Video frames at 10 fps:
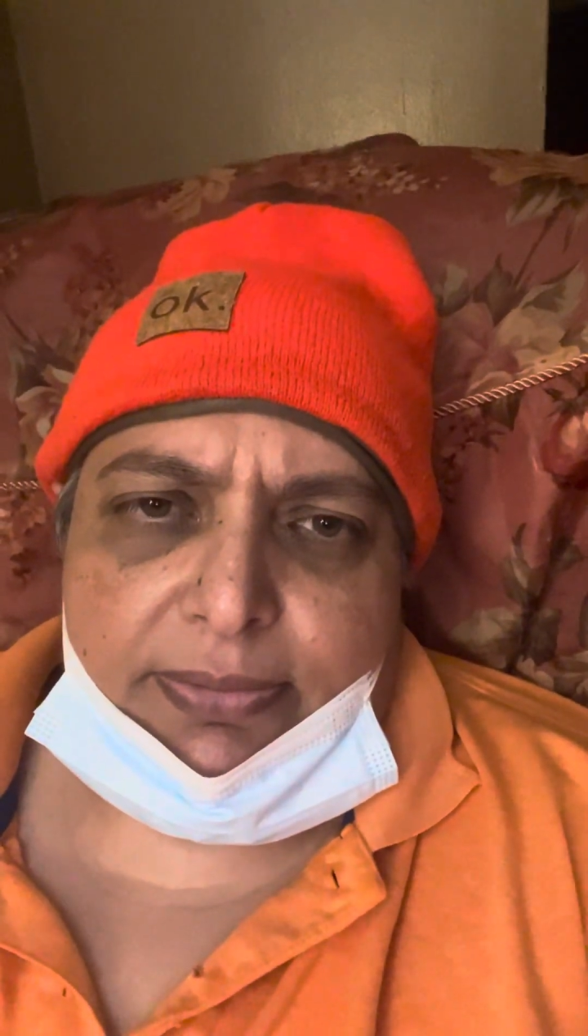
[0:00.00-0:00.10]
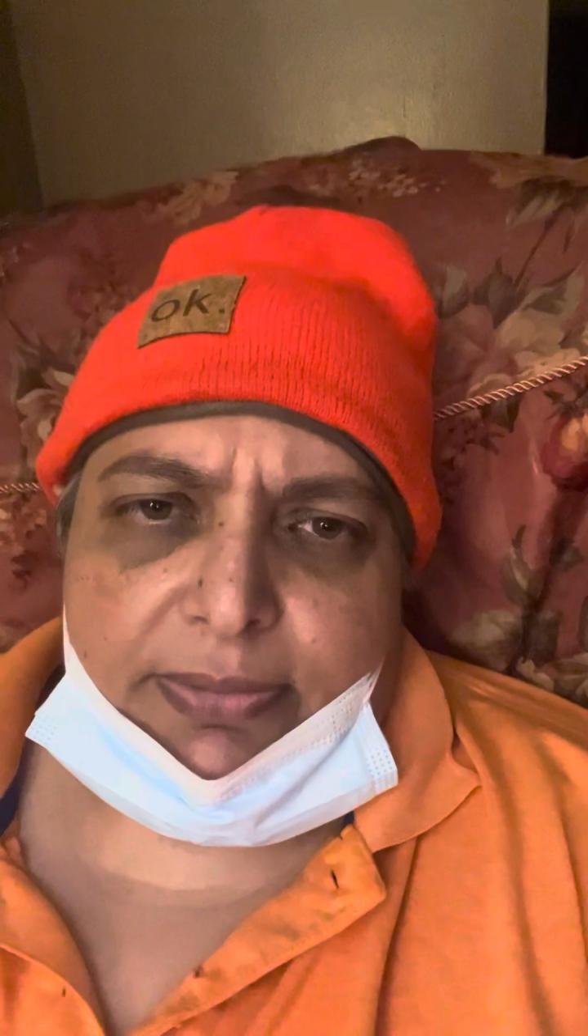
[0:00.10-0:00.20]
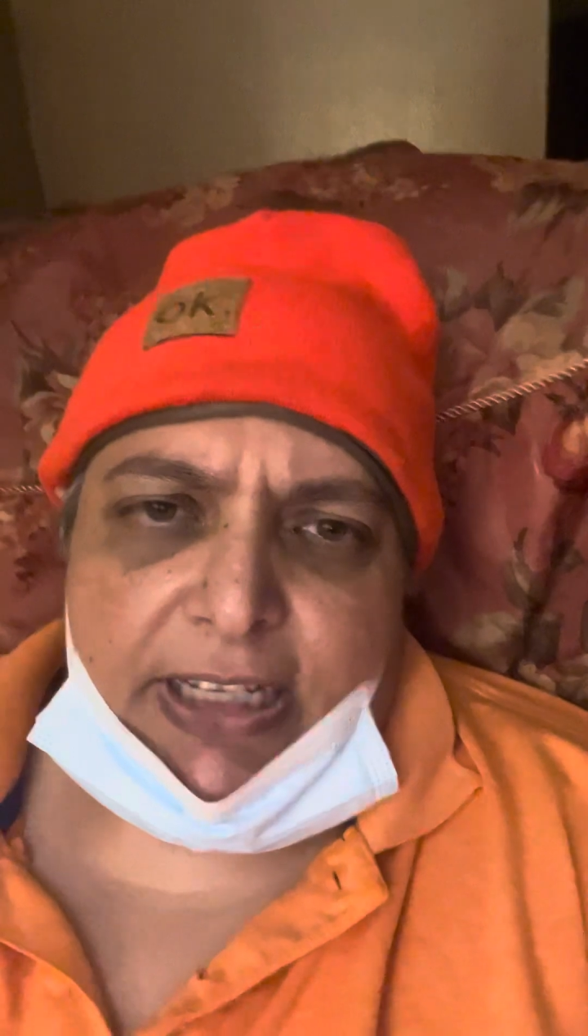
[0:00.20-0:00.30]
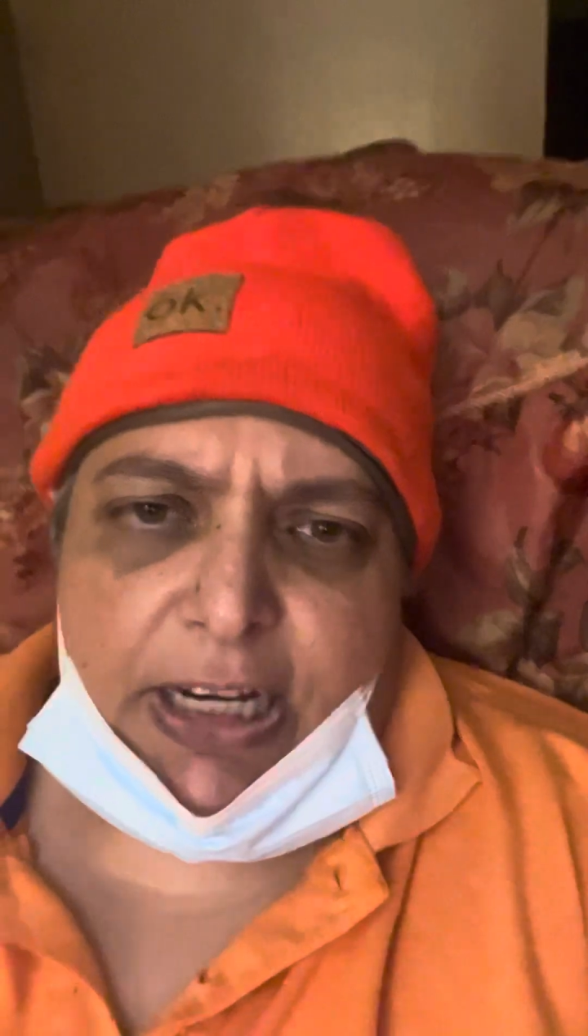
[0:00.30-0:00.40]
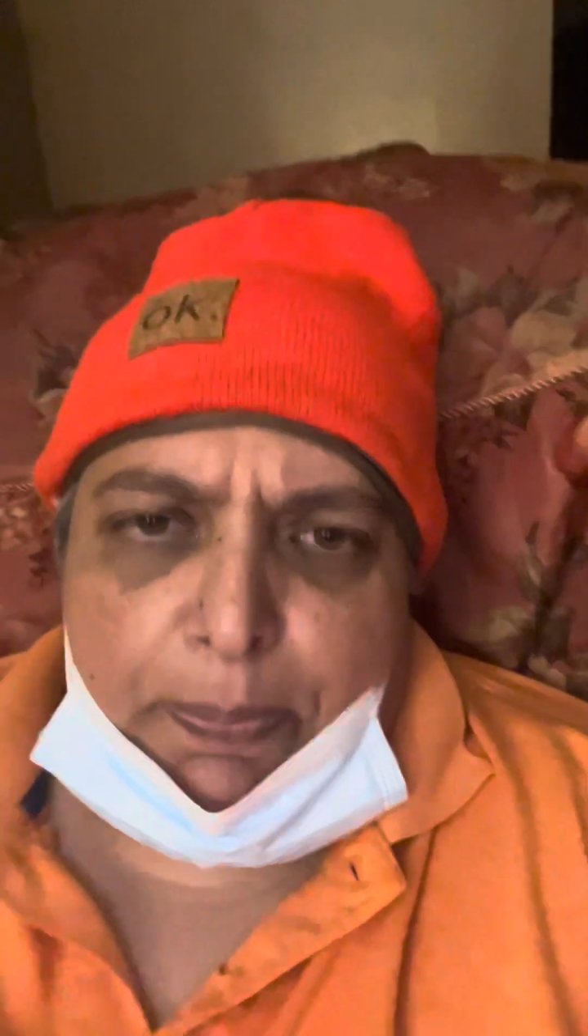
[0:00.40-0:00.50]

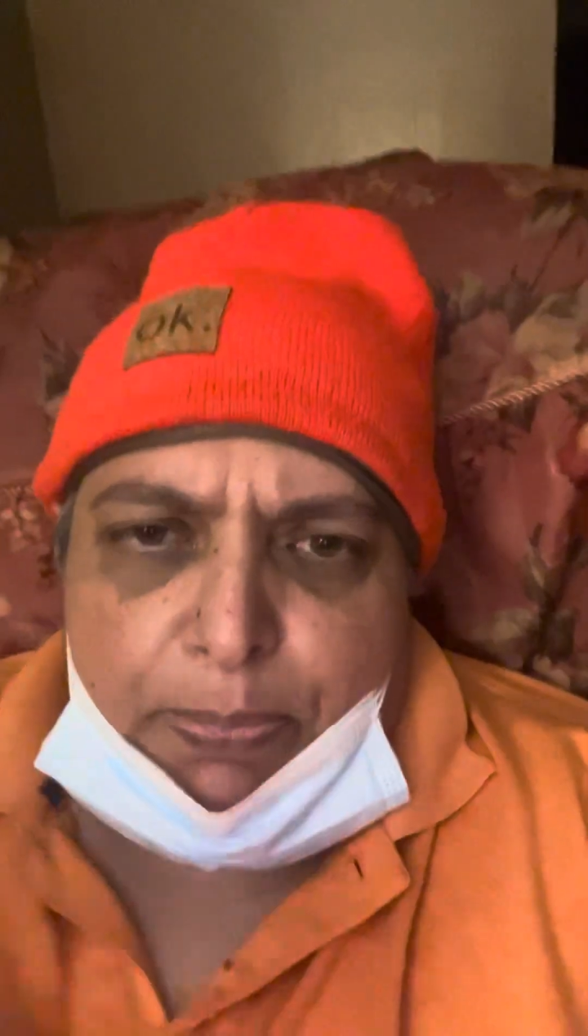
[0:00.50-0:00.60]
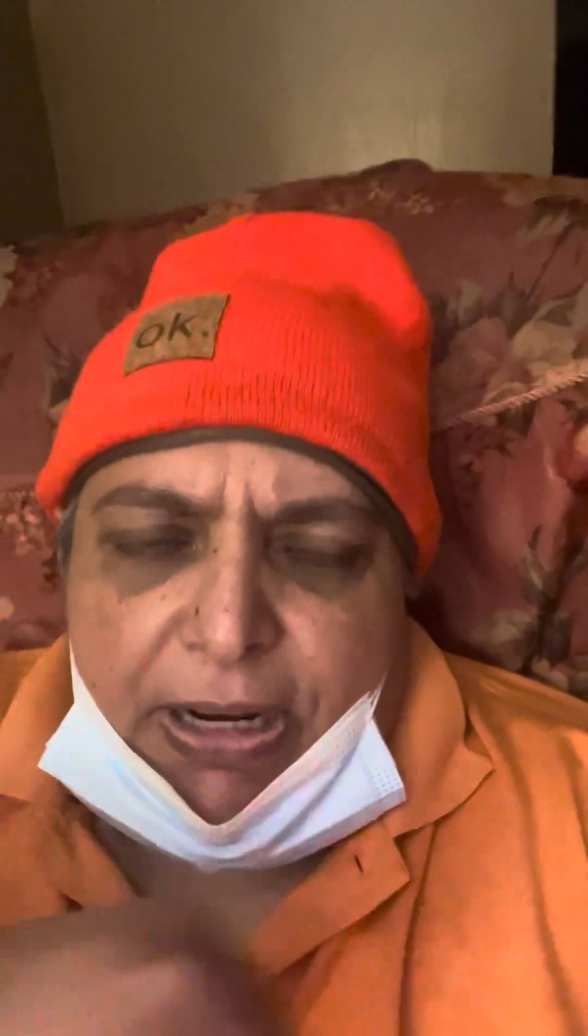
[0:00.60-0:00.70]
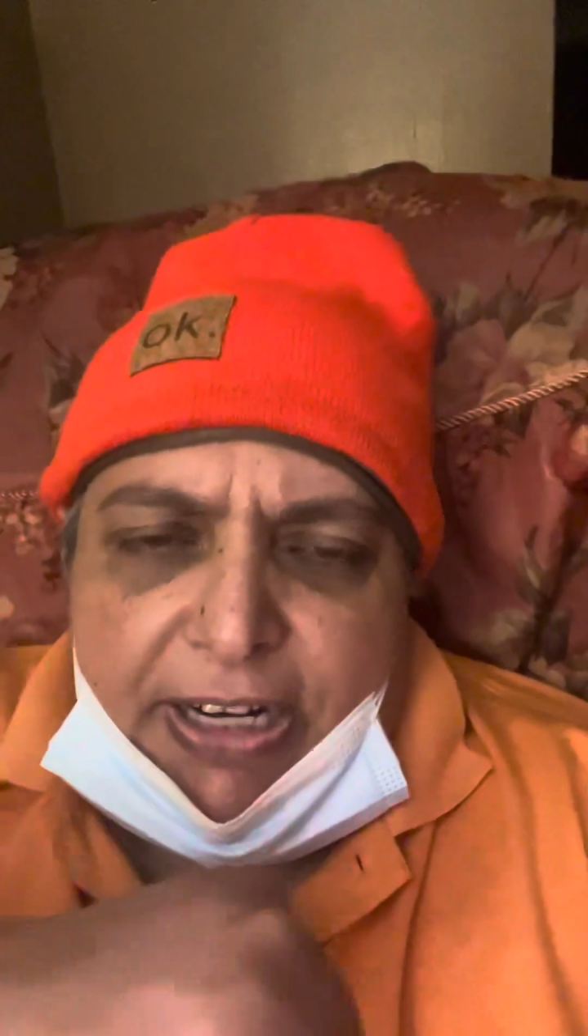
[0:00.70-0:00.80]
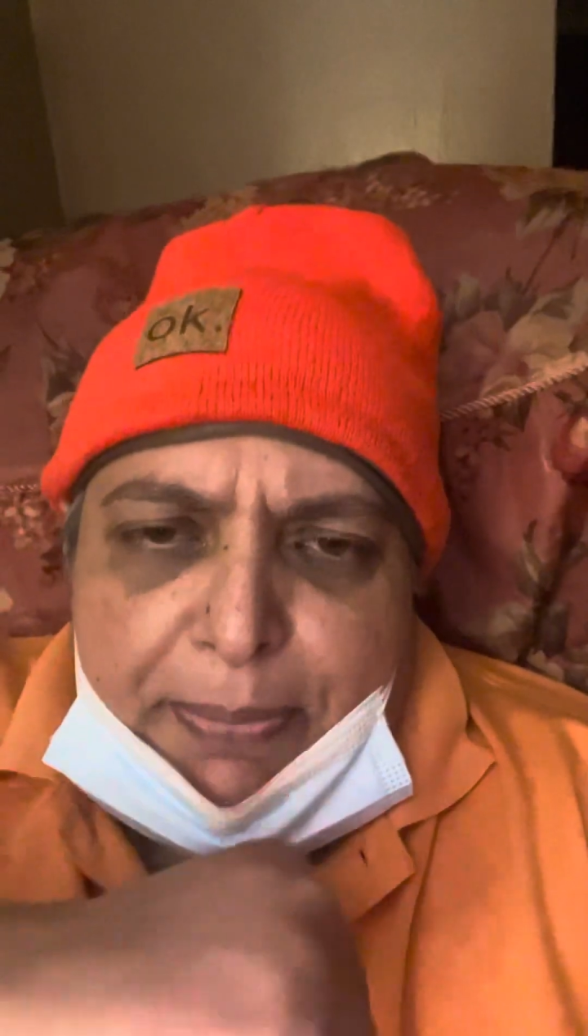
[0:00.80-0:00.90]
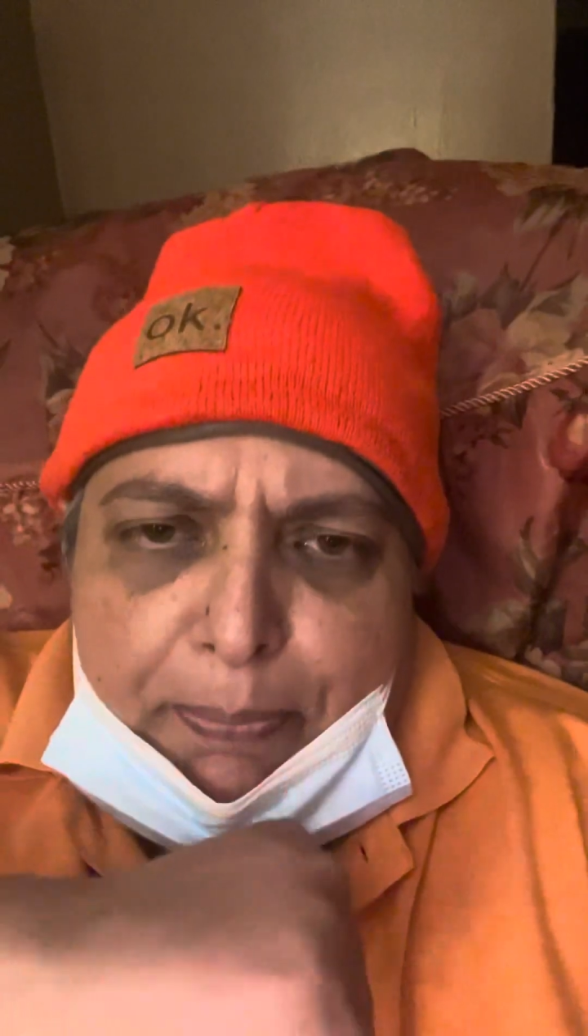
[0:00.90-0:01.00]
Like they're,
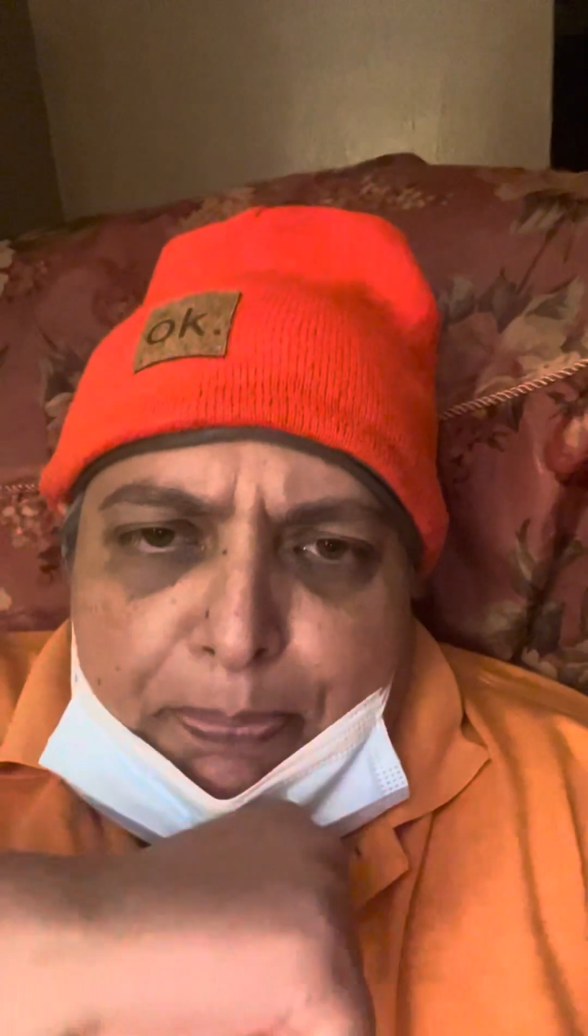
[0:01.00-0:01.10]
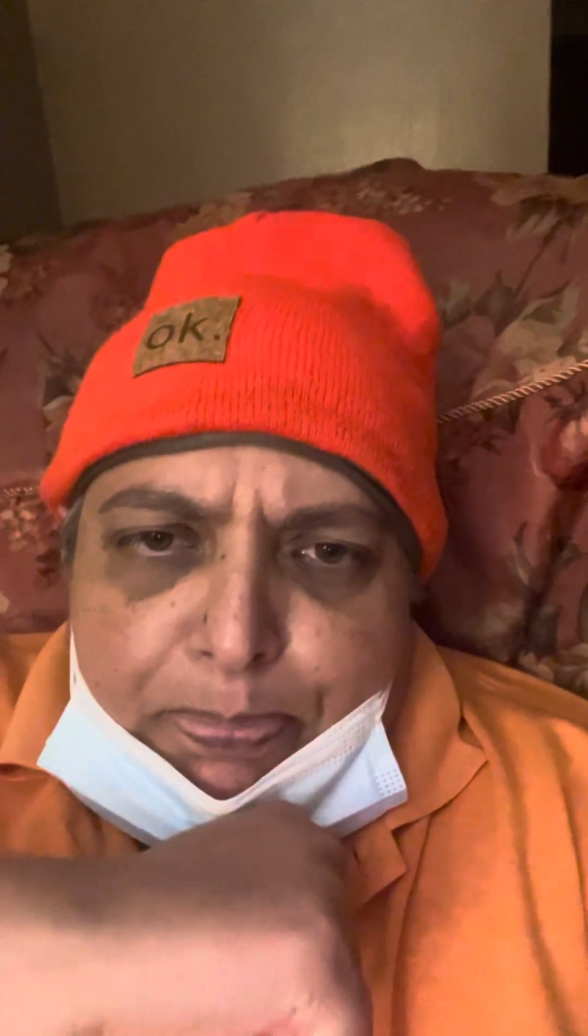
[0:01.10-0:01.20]
like they're